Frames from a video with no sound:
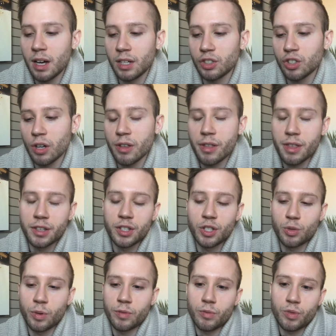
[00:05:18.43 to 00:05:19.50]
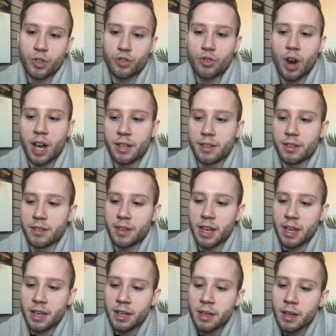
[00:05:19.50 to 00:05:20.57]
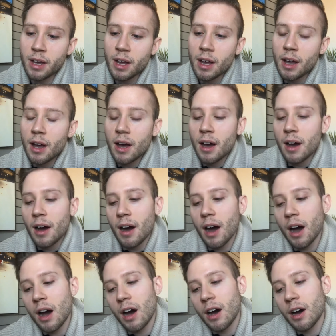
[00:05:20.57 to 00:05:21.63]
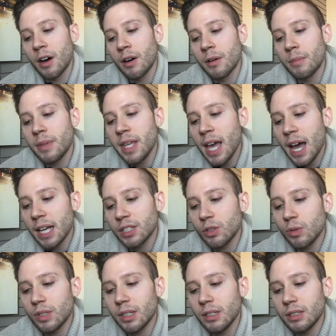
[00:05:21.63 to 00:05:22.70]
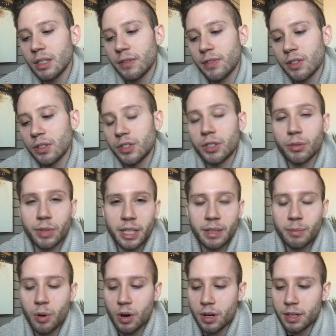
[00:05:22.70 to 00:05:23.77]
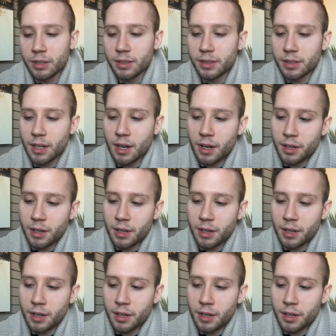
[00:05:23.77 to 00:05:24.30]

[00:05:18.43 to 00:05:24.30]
Jonathan Swift was trying to say. Yeah, so it was a little difficult to read in parts.